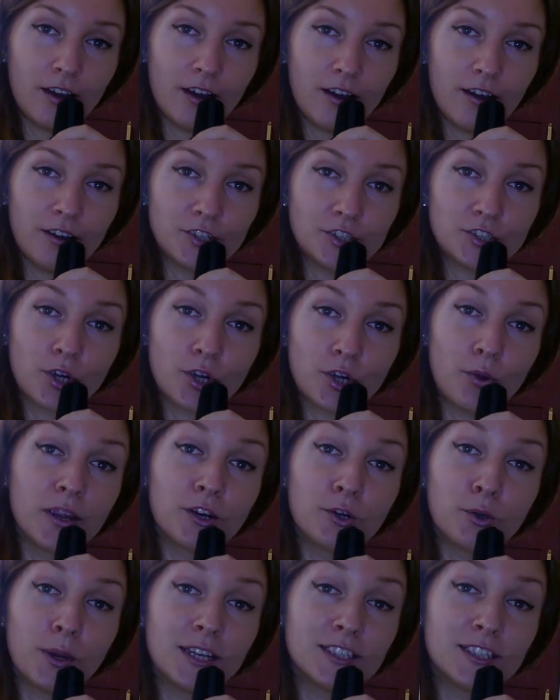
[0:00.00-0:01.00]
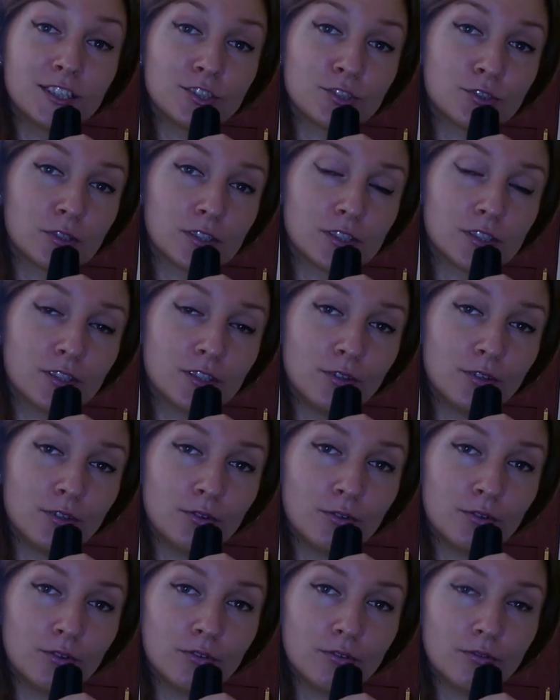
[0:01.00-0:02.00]
showing great interest in
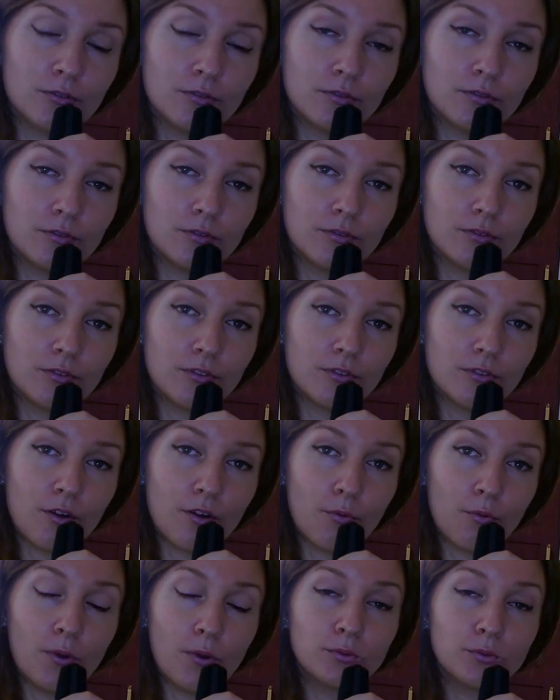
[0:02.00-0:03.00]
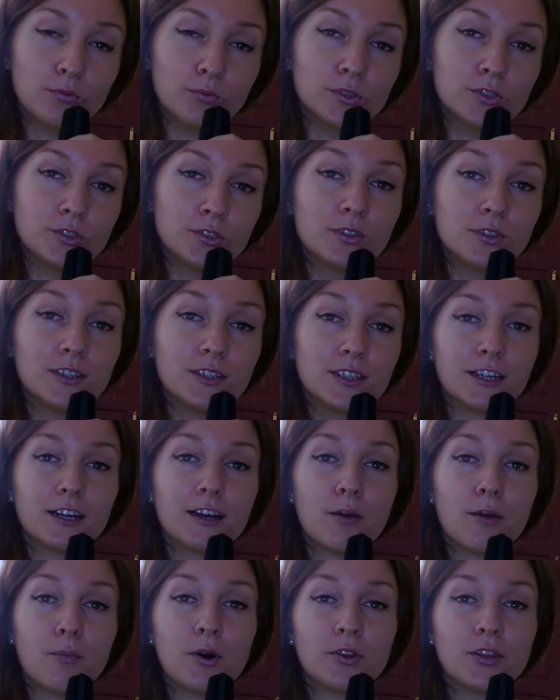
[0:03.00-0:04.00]
you? What would you think
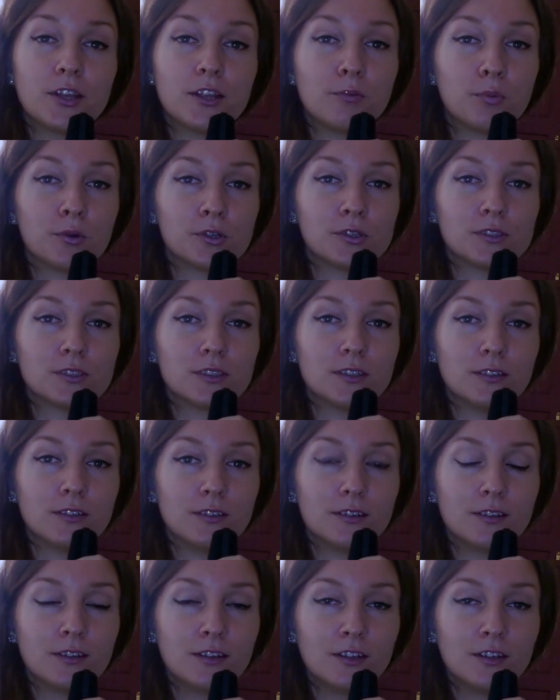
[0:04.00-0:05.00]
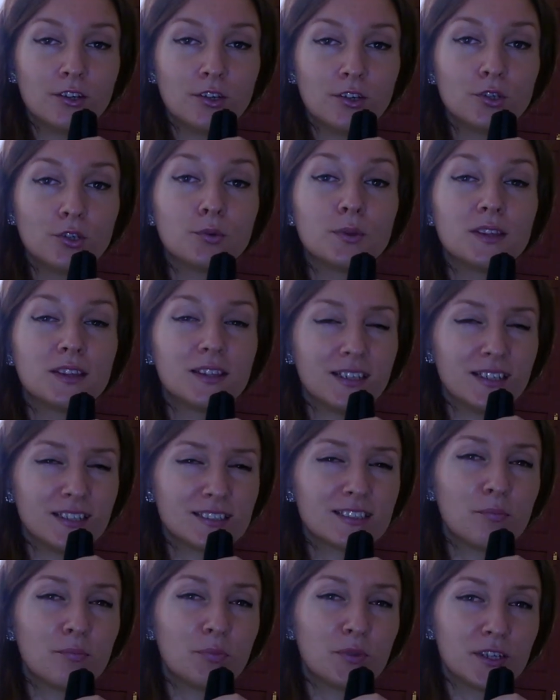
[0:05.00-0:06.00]
about that person? You would think
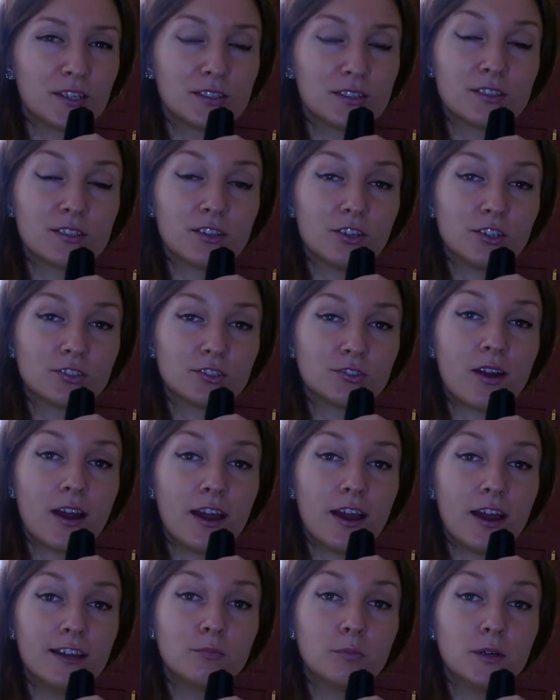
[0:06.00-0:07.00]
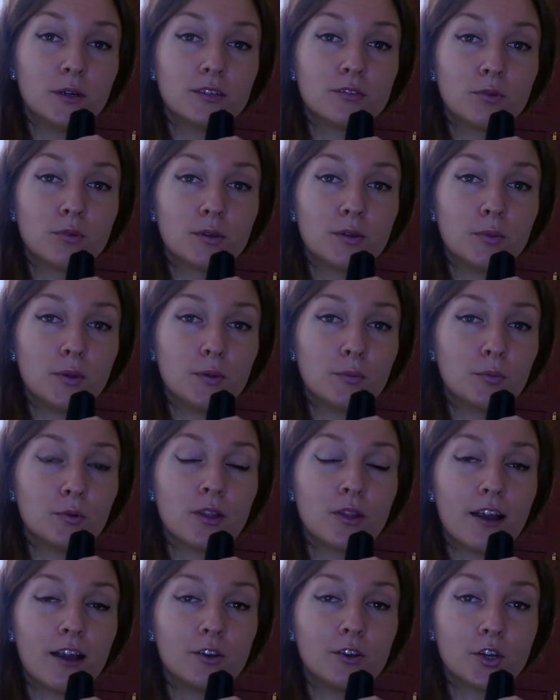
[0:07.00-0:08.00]
something is not right, but when people
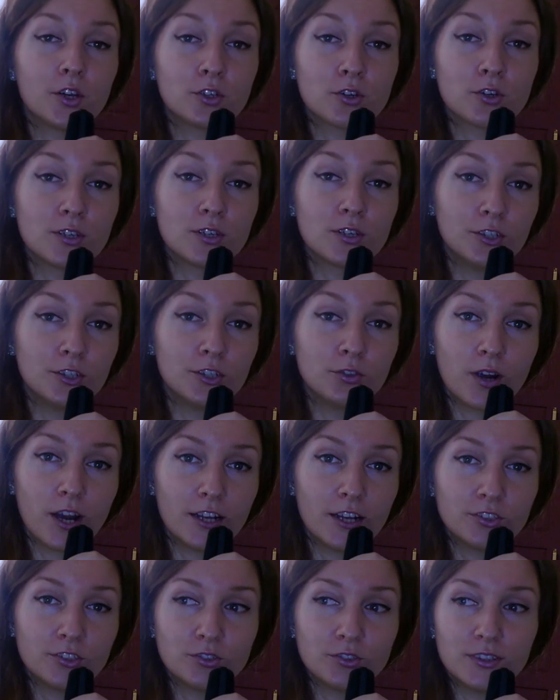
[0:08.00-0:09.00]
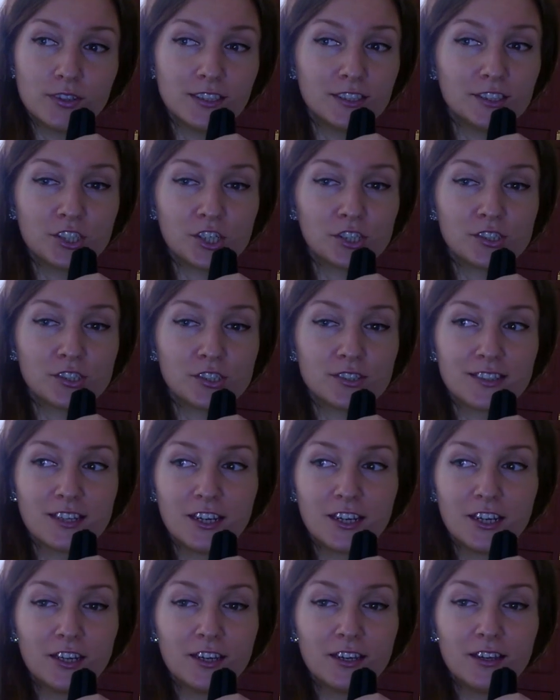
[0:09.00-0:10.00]
are in a totally new country, they just
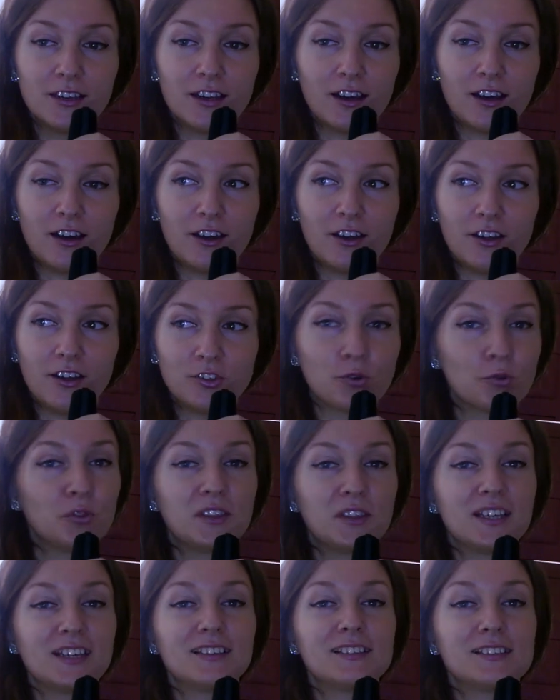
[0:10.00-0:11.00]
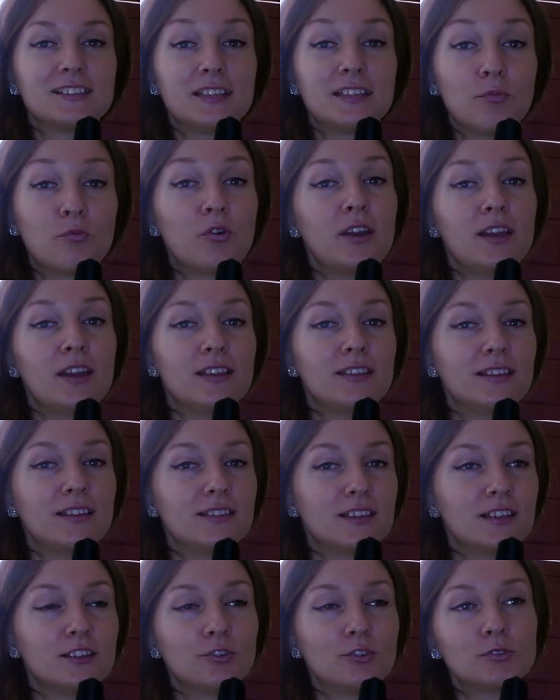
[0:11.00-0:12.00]
don't think the same way. They
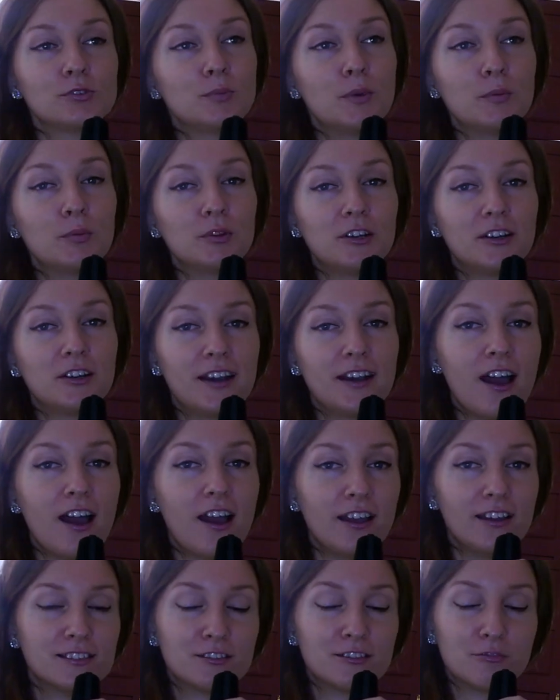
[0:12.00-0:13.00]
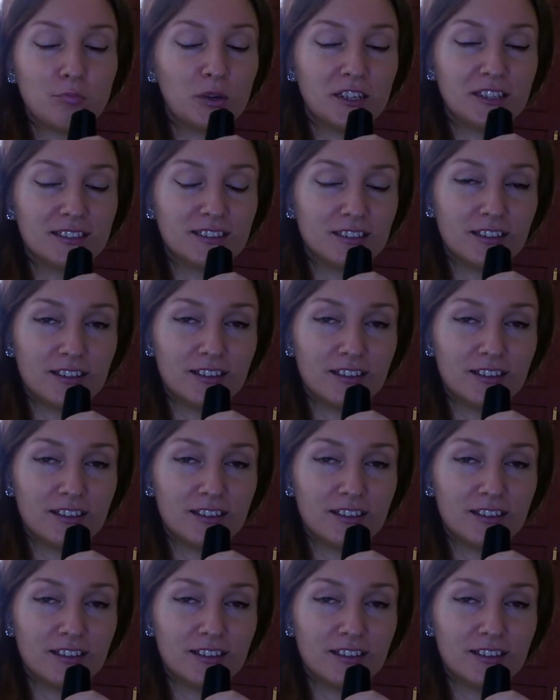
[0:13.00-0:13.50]
think those people are nice, but